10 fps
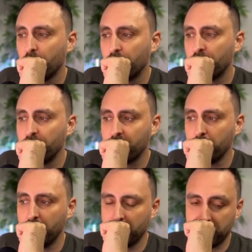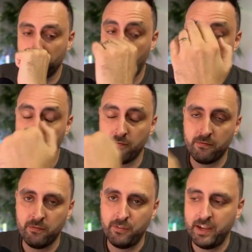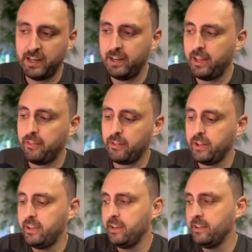So this can be a fairly lengthy,